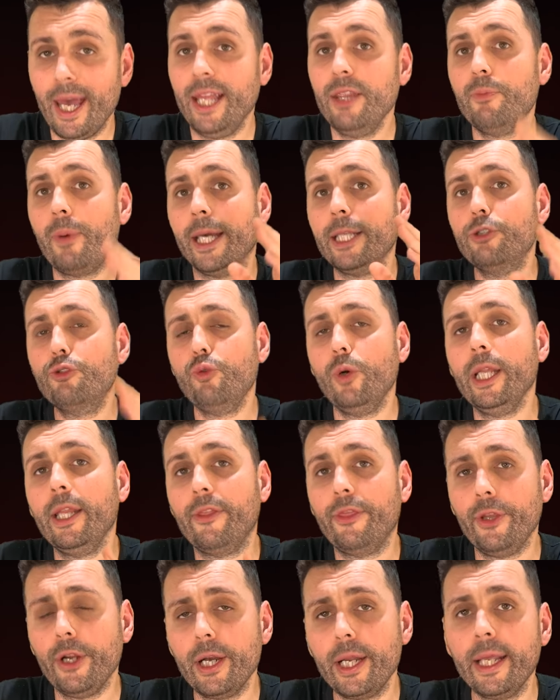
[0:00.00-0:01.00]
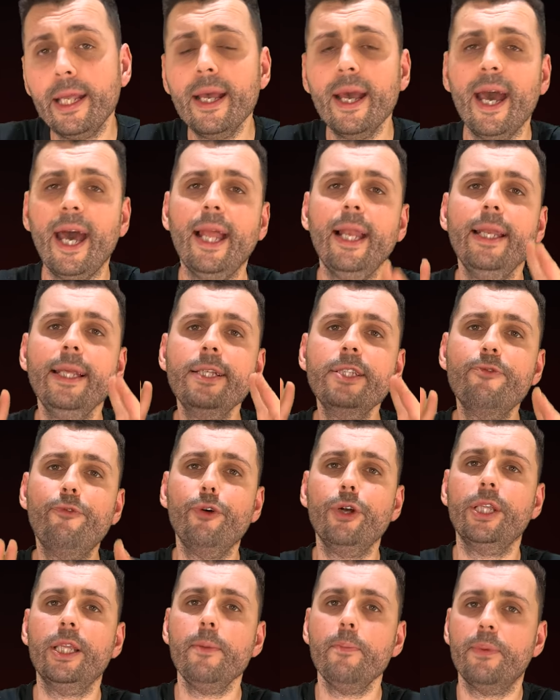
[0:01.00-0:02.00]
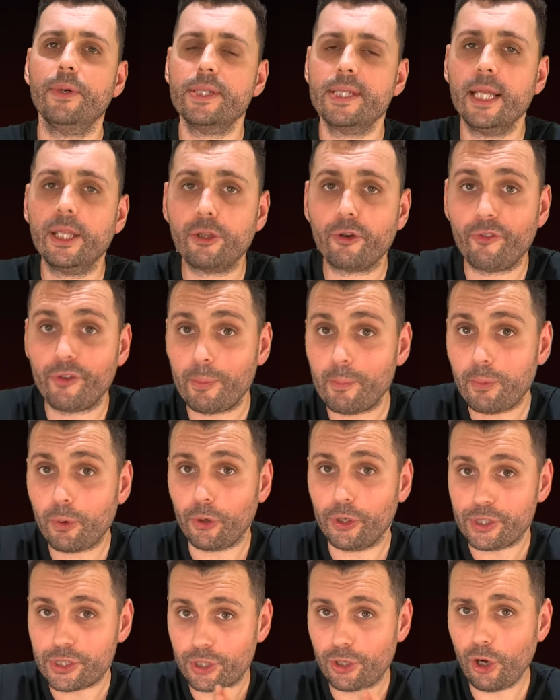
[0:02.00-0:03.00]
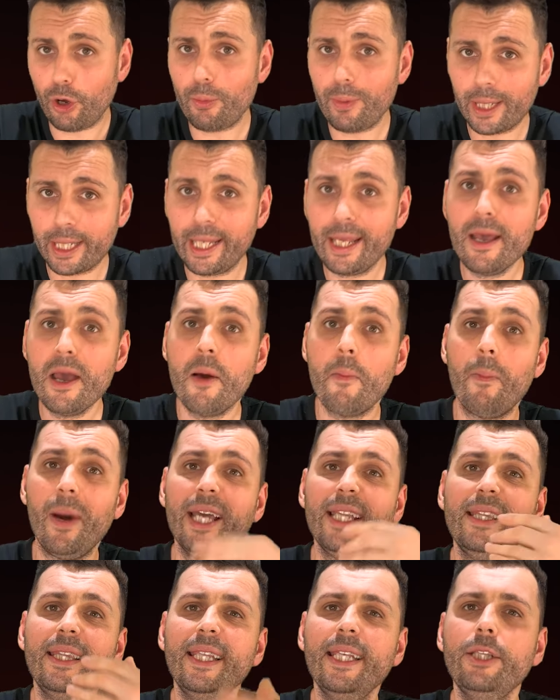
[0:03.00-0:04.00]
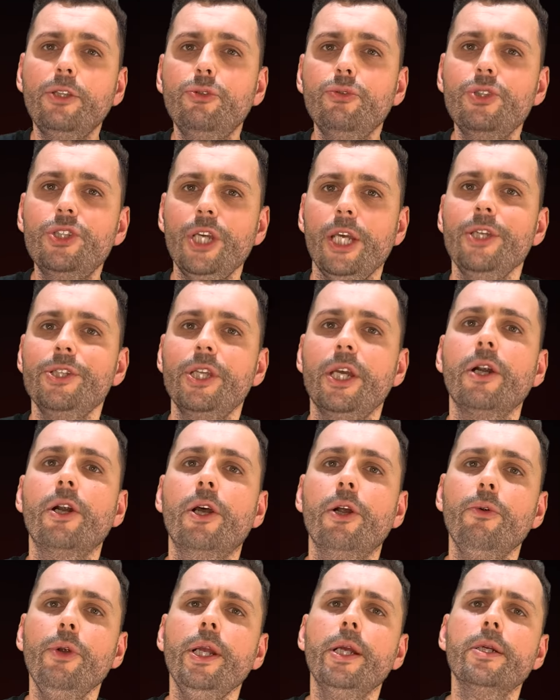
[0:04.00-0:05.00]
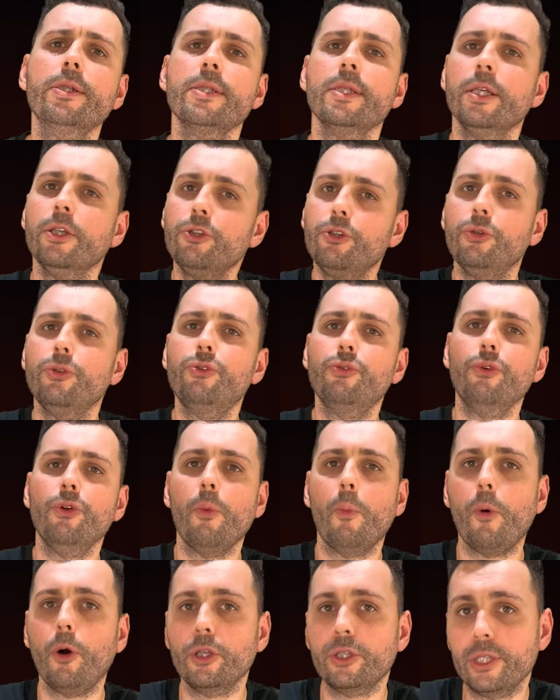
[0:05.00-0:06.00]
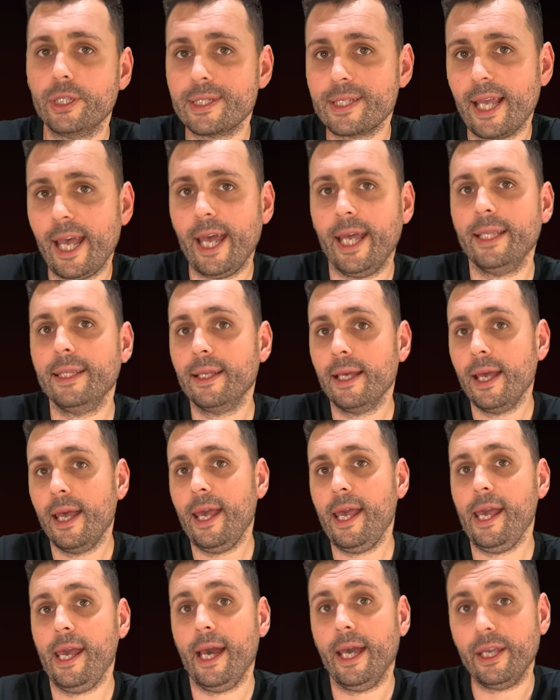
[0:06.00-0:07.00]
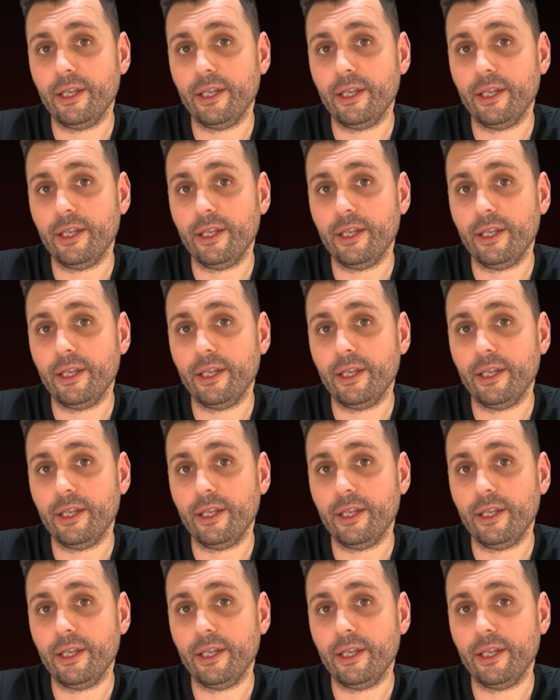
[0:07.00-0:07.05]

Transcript: And by twenty thirty, at least fourteen percent of employees globally might need to change their careers due to robotics and A I